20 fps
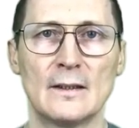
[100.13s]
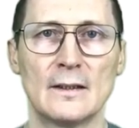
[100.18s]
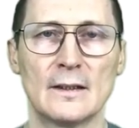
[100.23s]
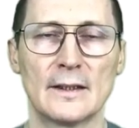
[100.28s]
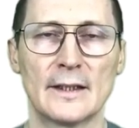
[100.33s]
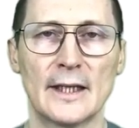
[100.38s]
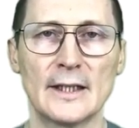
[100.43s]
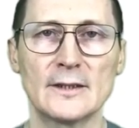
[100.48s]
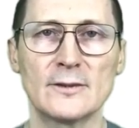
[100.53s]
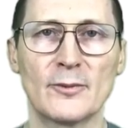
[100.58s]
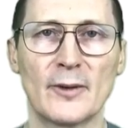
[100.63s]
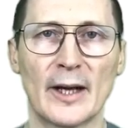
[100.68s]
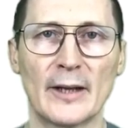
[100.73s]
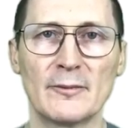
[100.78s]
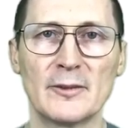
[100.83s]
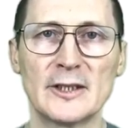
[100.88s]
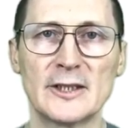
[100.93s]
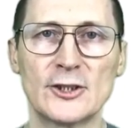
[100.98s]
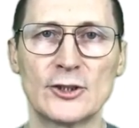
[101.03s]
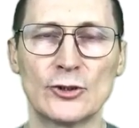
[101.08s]
That's why
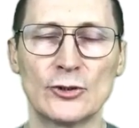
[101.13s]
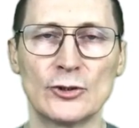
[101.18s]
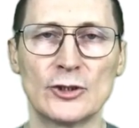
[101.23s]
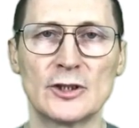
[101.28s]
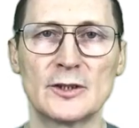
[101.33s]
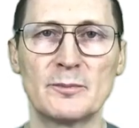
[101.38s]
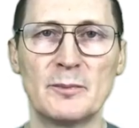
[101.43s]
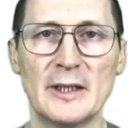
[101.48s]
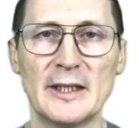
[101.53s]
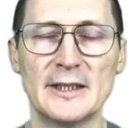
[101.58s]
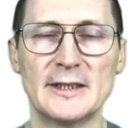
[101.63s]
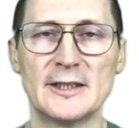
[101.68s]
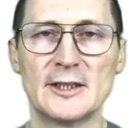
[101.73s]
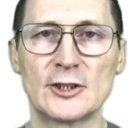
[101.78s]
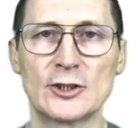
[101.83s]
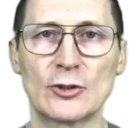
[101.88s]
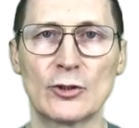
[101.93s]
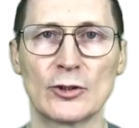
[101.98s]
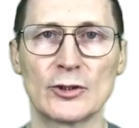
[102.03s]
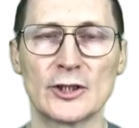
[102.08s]
we should split this
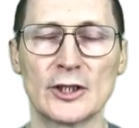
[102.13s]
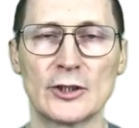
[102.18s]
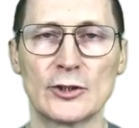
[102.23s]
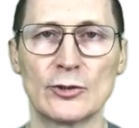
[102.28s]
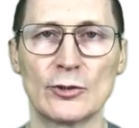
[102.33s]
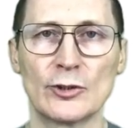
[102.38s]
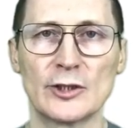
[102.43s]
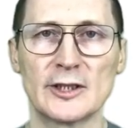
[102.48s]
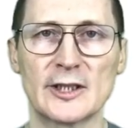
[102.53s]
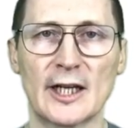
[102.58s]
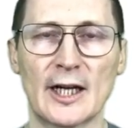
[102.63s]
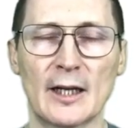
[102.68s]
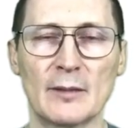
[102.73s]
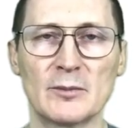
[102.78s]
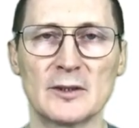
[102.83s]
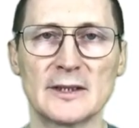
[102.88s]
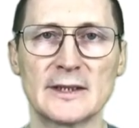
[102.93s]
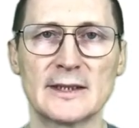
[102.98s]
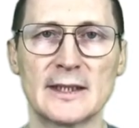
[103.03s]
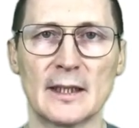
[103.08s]
code into
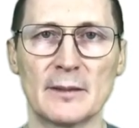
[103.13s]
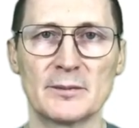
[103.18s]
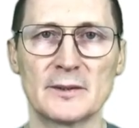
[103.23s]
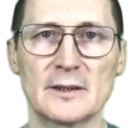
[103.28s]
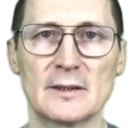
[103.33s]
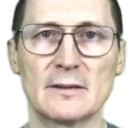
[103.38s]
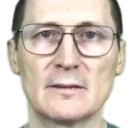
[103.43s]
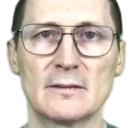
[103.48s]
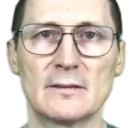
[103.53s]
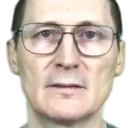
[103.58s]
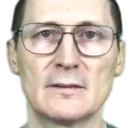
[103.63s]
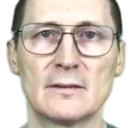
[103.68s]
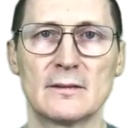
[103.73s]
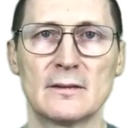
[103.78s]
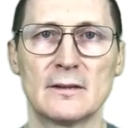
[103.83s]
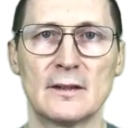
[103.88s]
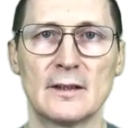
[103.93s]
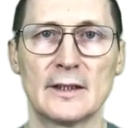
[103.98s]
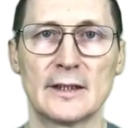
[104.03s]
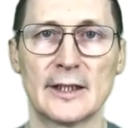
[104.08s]
retriable steps.
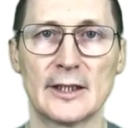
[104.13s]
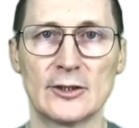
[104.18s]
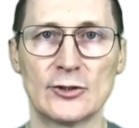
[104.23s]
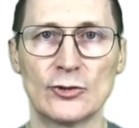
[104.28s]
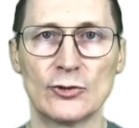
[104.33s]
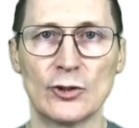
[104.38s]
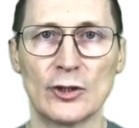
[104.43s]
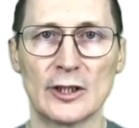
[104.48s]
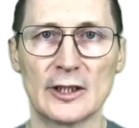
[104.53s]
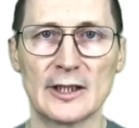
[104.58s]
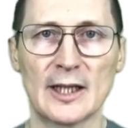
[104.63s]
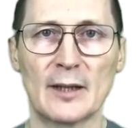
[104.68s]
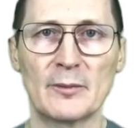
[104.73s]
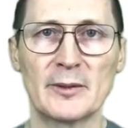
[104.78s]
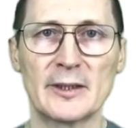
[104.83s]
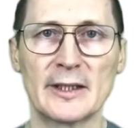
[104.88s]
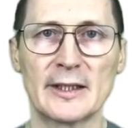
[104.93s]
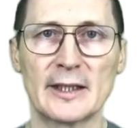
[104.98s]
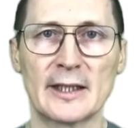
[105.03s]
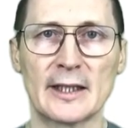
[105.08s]
Then Doer
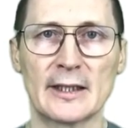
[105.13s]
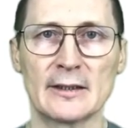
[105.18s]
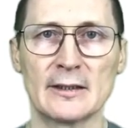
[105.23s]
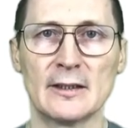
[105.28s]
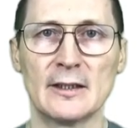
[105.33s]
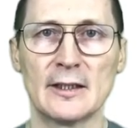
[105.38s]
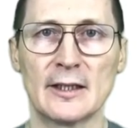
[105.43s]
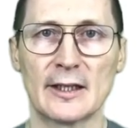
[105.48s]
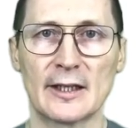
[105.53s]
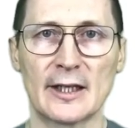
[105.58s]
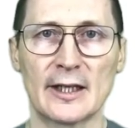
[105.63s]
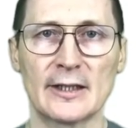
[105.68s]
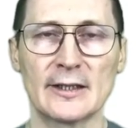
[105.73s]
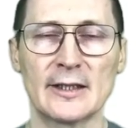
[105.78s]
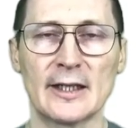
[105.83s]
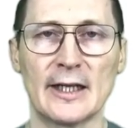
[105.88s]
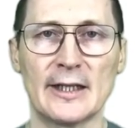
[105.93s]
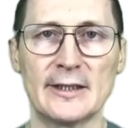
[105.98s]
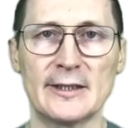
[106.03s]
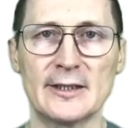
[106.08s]
library can run
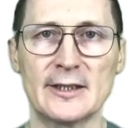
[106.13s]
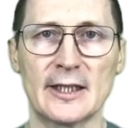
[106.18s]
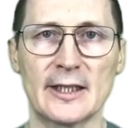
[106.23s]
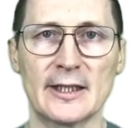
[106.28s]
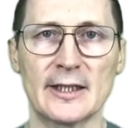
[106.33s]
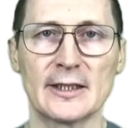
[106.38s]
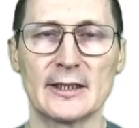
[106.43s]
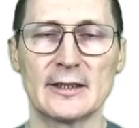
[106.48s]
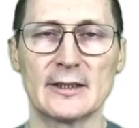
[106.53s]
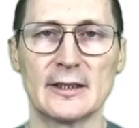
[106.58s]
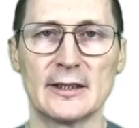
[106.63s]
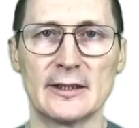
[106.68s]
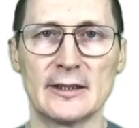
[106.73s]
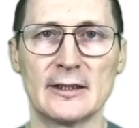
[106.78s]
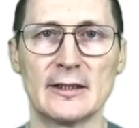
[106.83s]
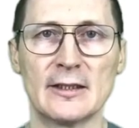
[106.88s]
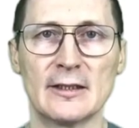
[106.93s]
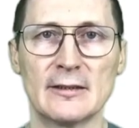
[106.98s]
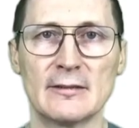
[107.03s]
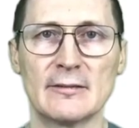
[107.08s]
and track it
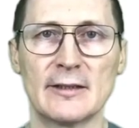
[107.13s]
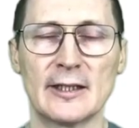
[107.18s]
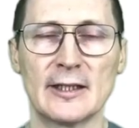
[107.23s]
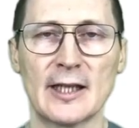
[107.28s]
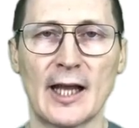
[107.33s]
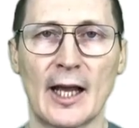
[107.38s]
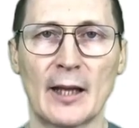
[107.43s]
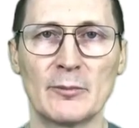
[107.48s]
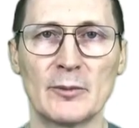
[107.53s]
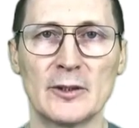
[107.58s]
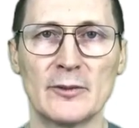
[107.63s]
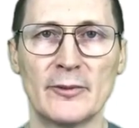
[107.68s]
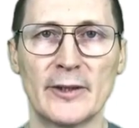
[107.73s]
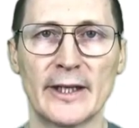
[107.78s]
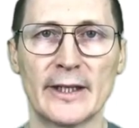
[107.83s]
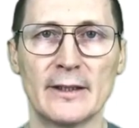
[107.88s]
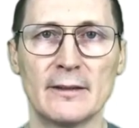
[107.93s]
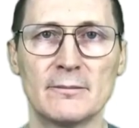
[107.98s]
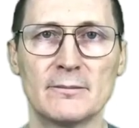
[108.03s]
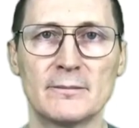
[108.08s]
in a reliable
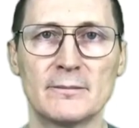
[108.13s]
way.